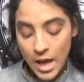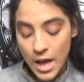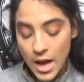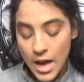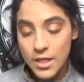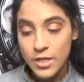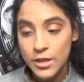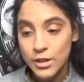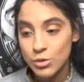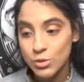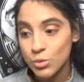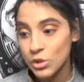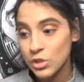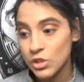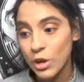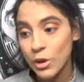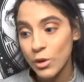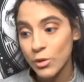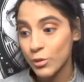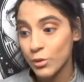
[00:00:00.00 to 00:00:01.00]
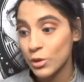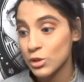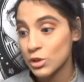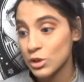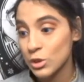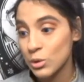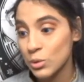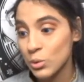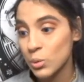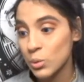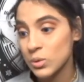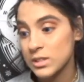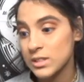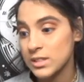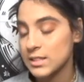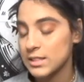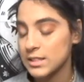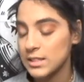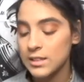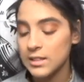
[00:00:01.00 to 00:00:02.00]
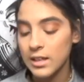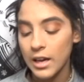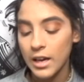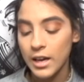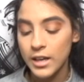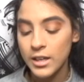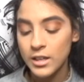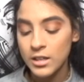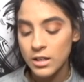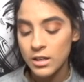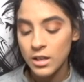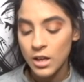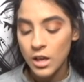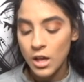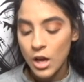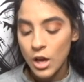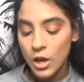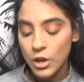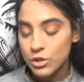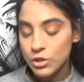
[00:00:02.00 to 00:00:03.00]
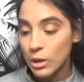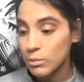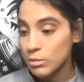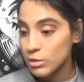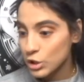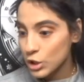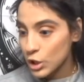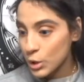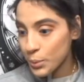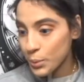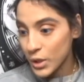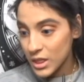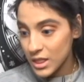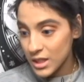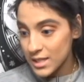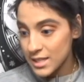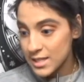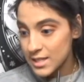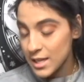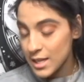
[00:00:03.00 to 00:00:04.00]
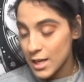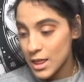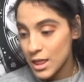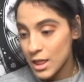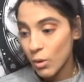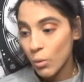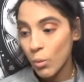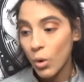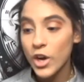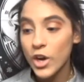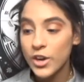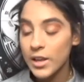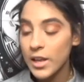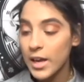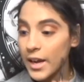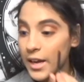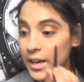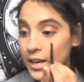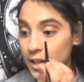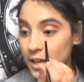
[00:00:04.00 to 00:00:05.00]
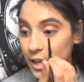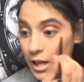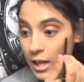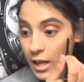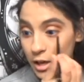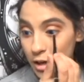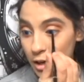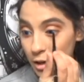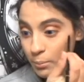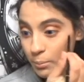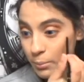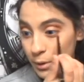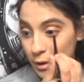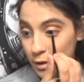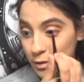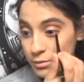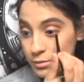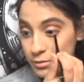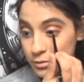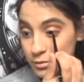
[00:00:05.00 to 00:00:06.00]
And this retailed for $2.69. So I'm just going to put this in the waterline and above